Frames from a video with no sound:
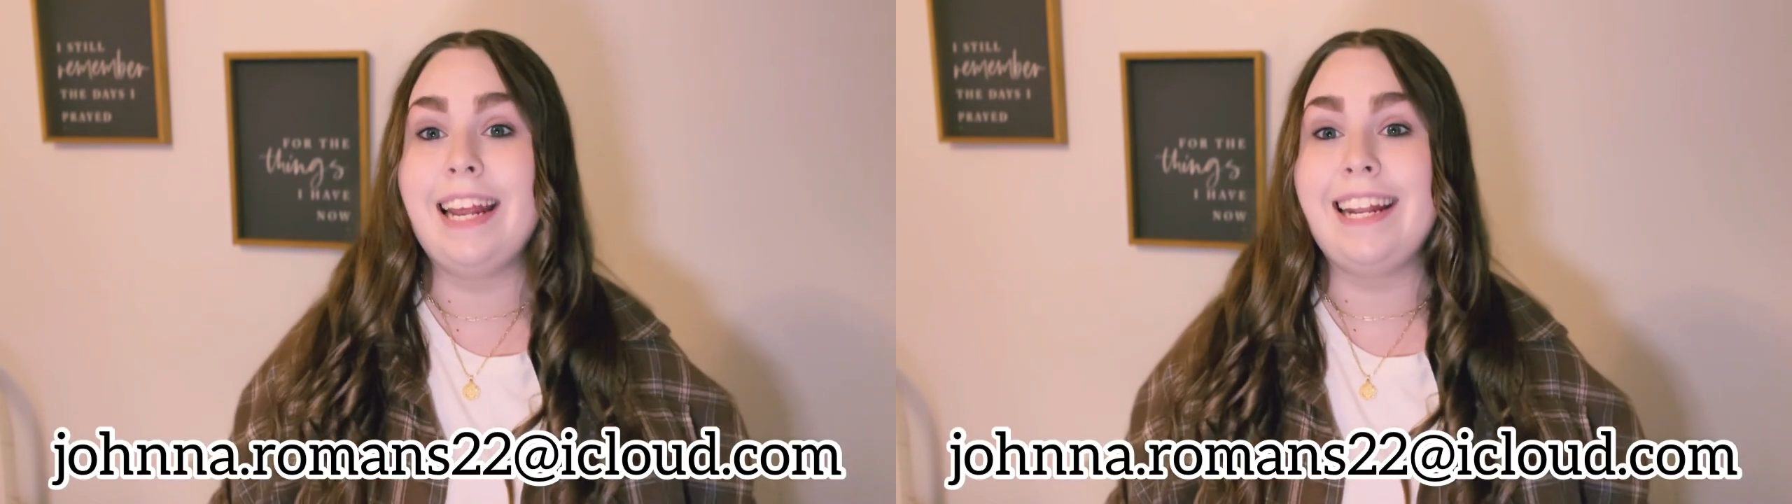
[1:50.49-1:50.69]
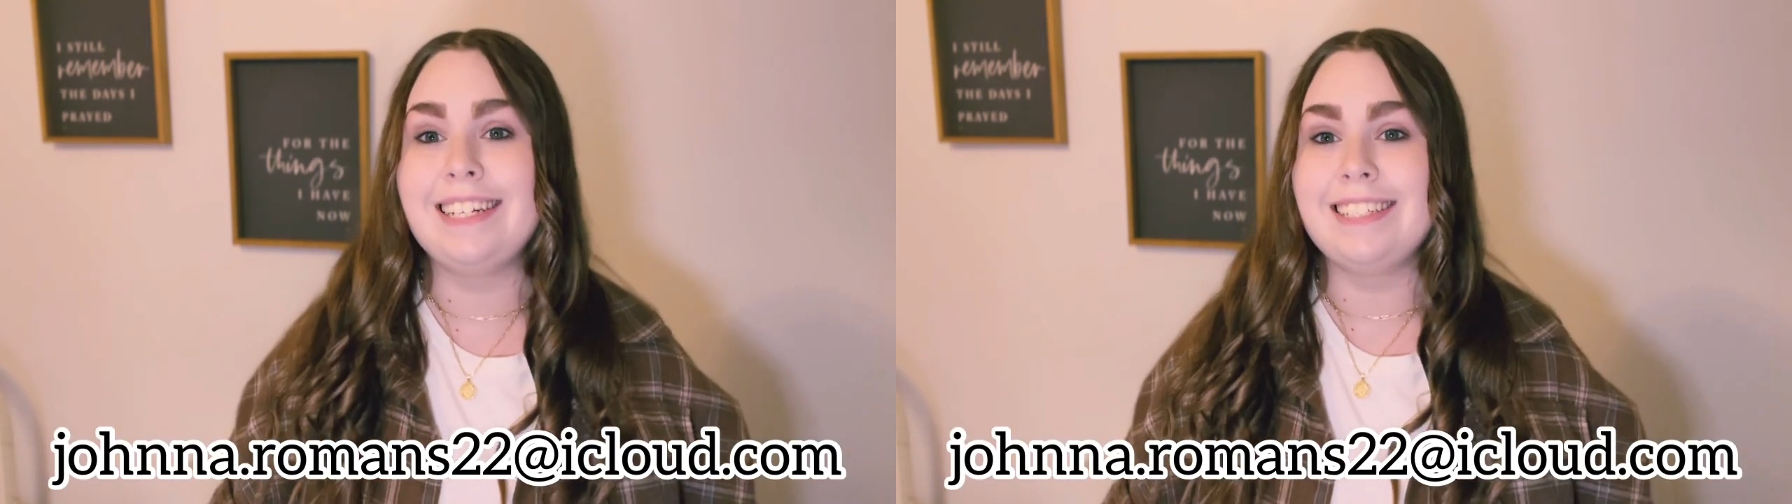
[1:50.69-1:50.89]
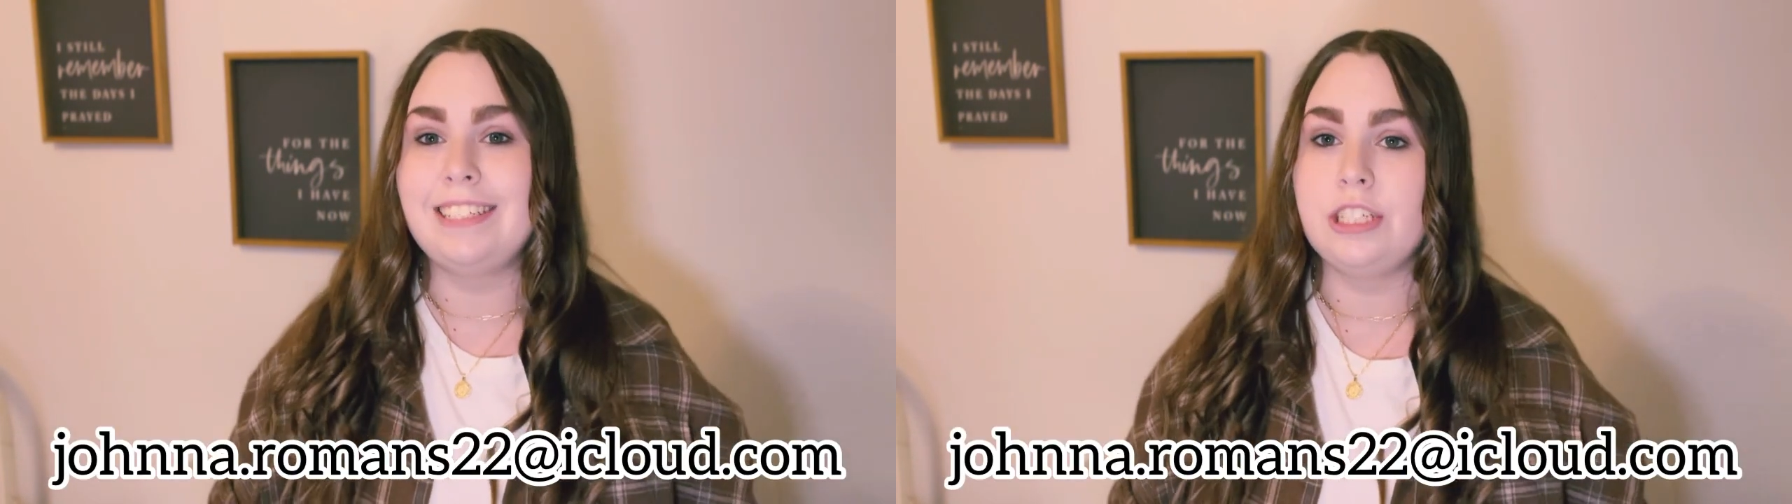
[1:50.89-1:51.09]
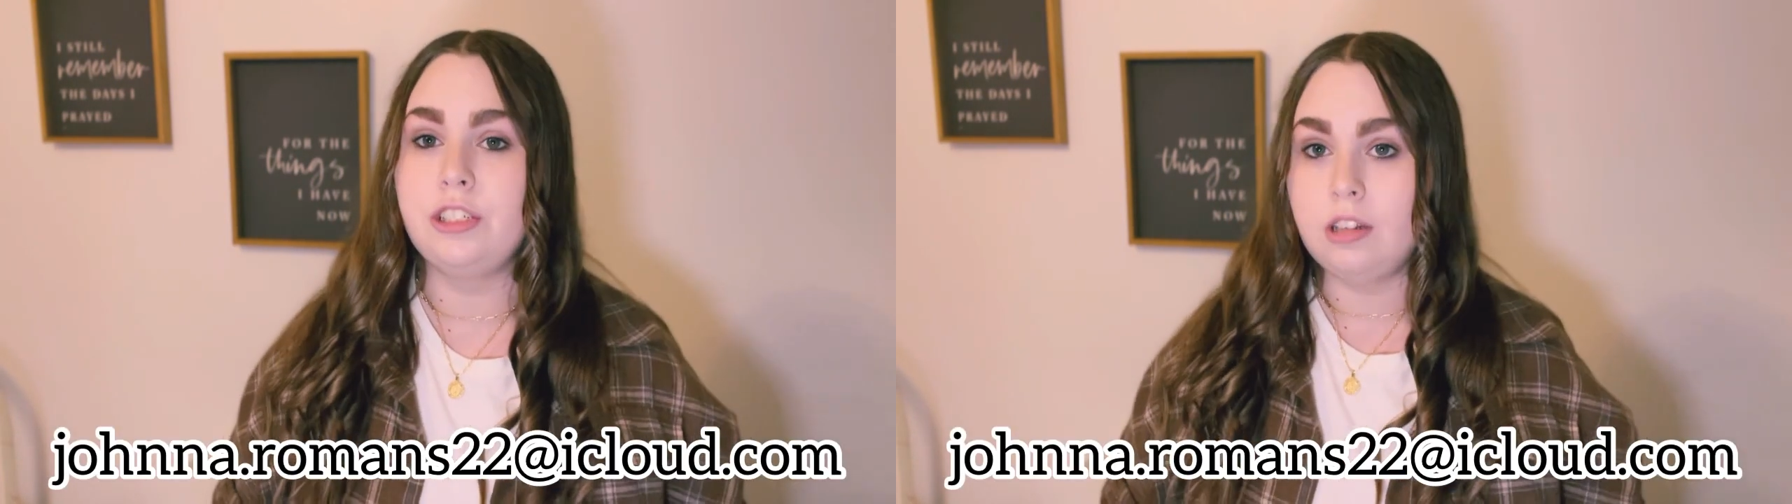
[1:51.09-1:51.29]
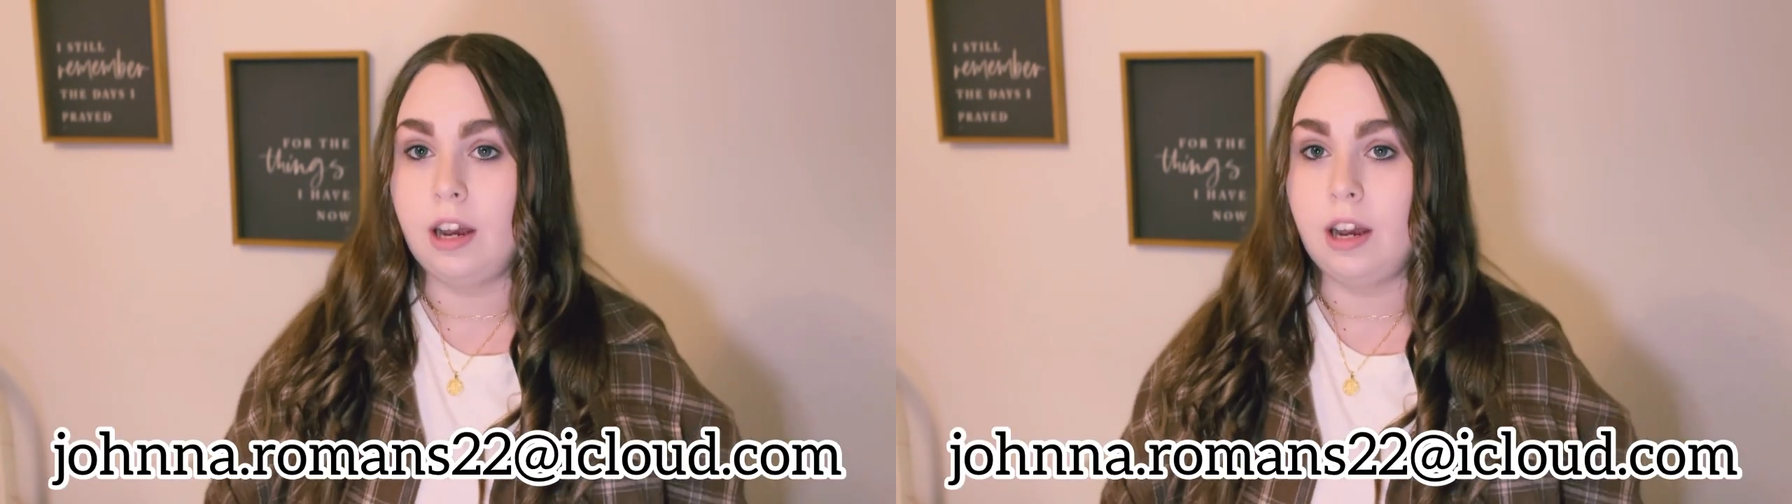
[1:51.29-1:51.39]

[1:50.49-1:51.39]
and it is just